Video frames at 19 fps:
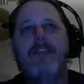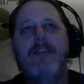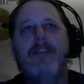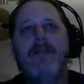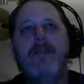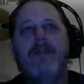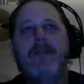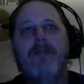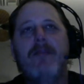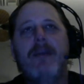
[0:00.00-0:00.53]

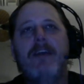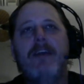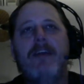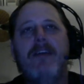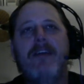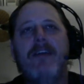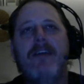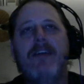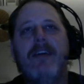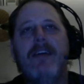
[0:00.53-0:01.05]

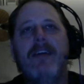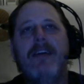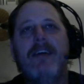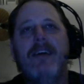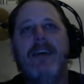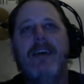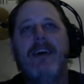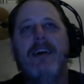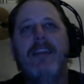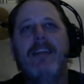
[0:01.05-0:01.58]
speaker
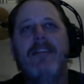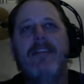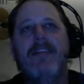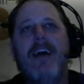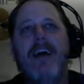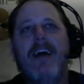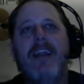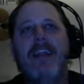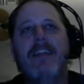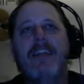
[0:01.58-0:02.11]
on this
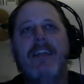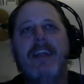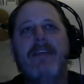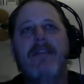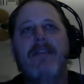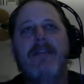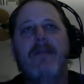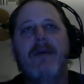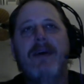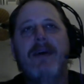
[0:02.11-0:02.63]
island
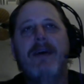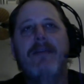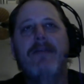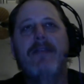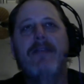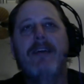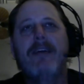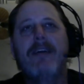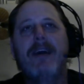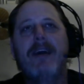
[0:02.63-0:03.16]
giveaway
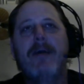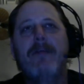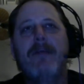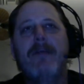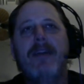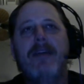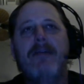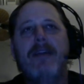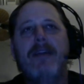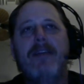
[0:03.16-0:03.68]
for a
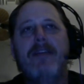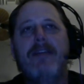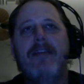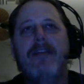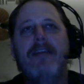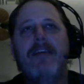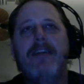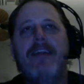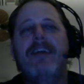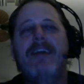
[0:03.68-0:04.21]
company retreat.